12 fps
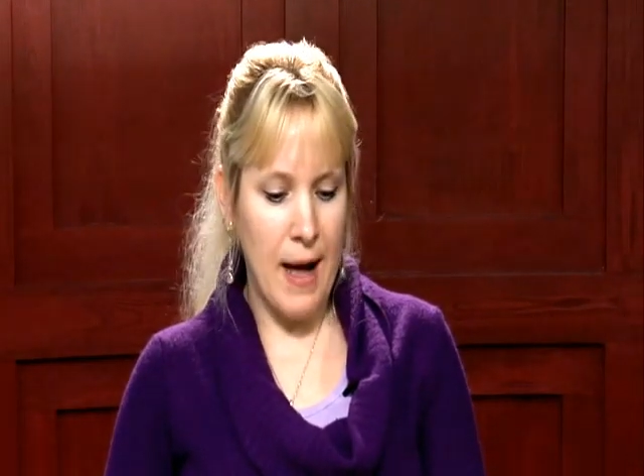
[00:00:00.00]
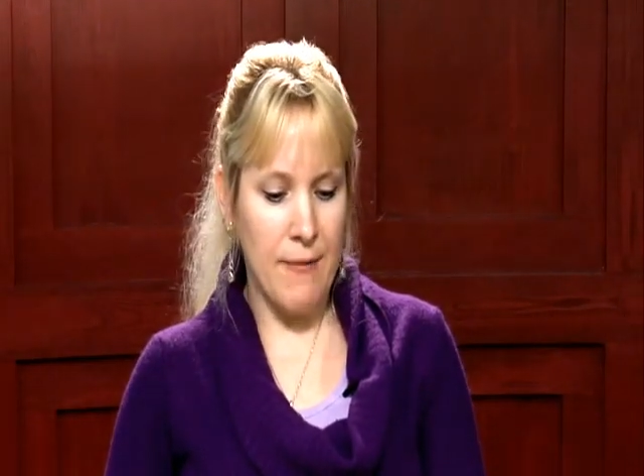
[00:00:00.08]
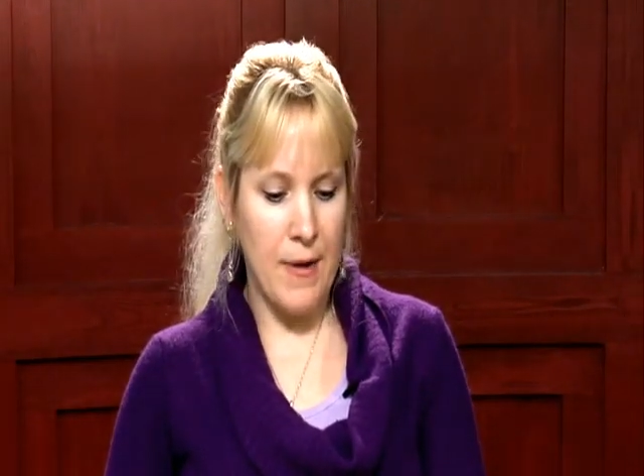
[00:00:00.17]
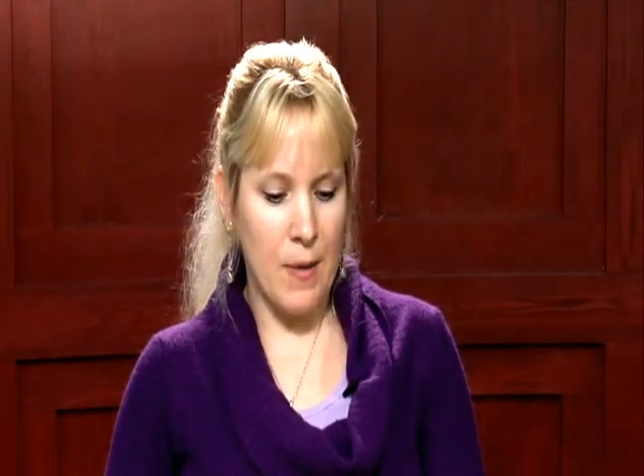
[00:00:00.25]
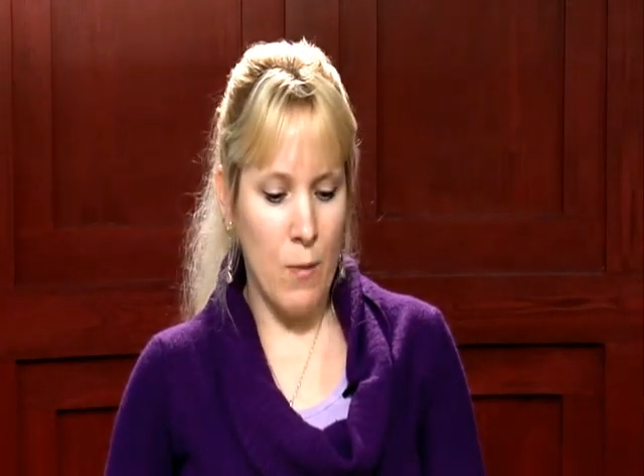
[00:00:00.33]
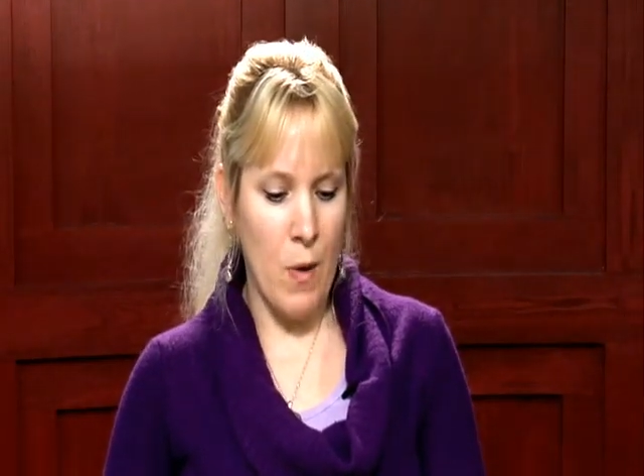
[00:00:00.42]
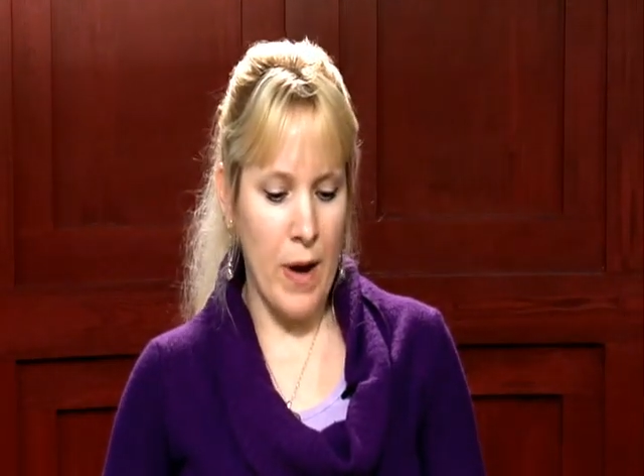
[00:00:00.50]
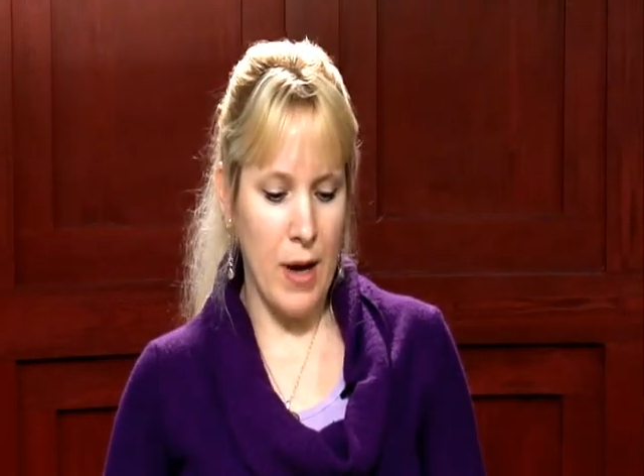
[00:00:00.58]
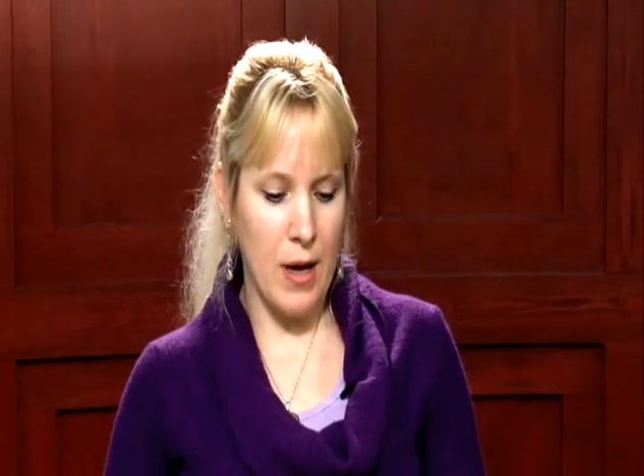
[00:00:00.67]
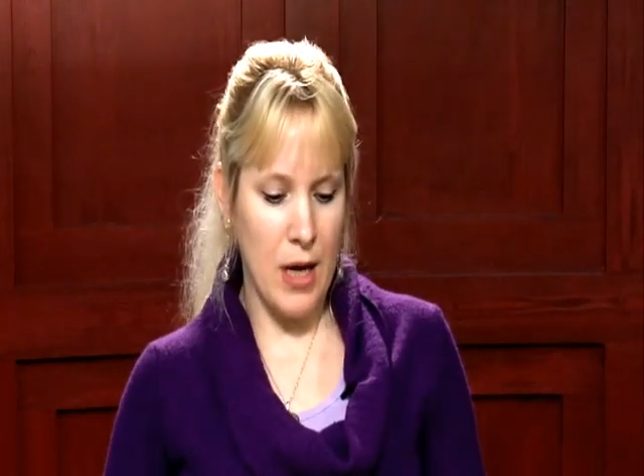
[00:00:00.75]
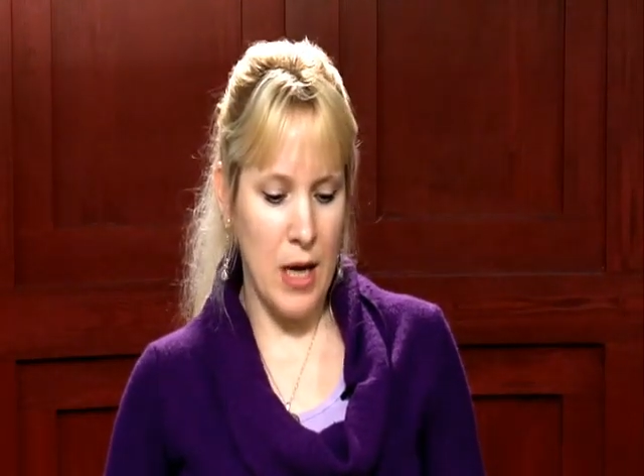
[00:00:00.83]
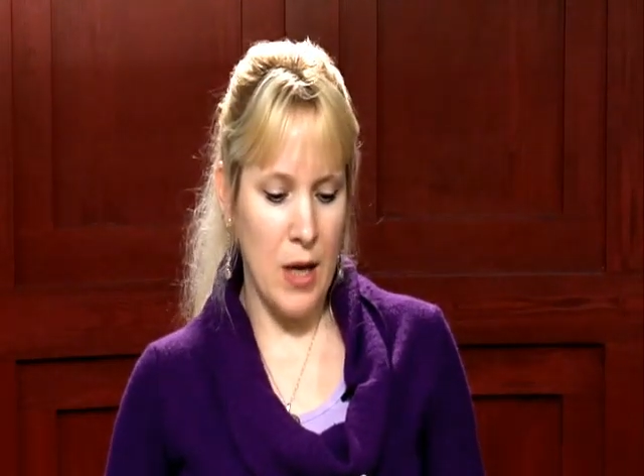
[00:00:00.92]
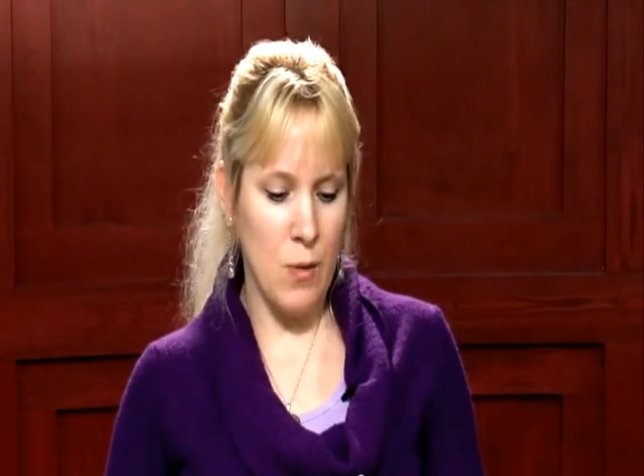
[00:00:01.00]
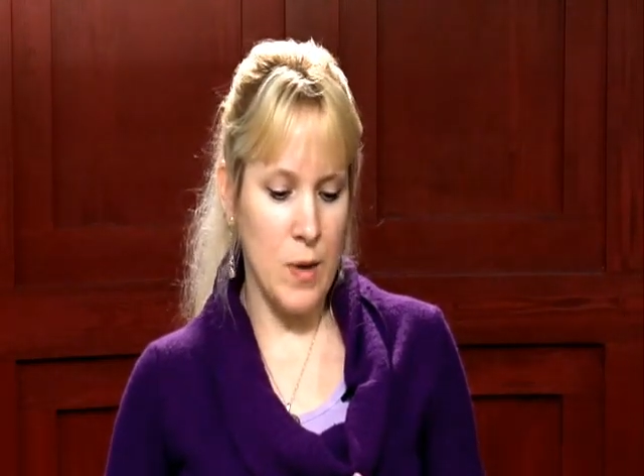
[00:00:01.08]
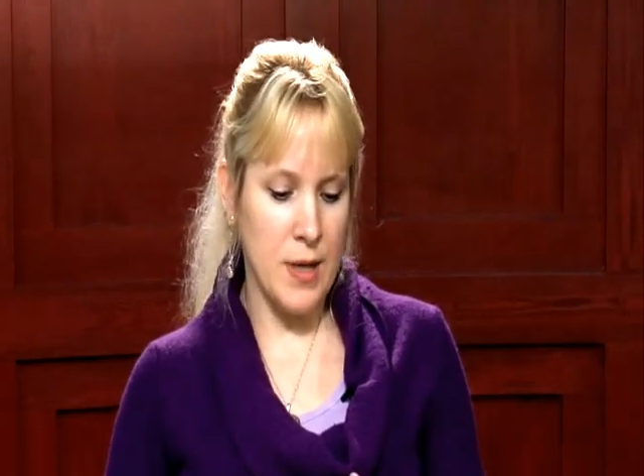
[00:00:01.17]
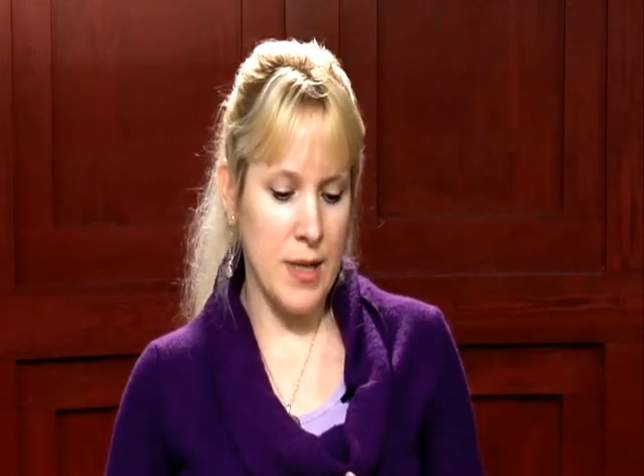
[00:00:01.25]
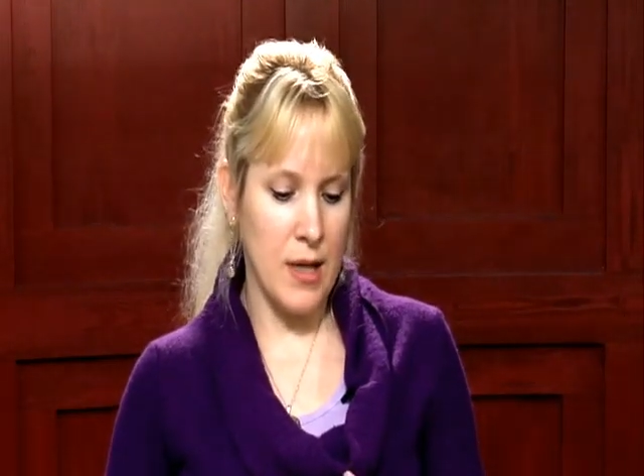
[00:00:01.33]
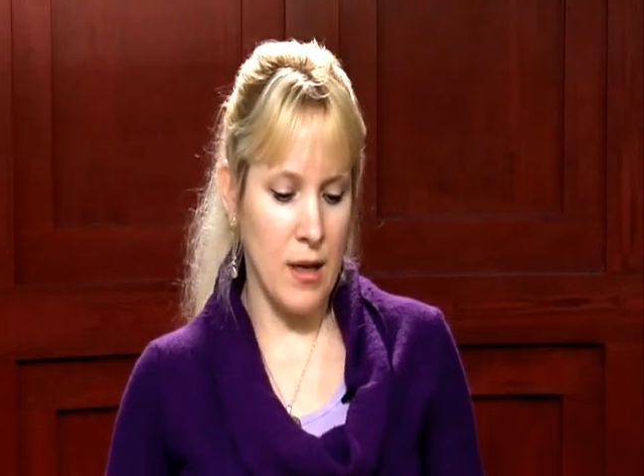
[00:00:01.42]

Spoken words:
that when he was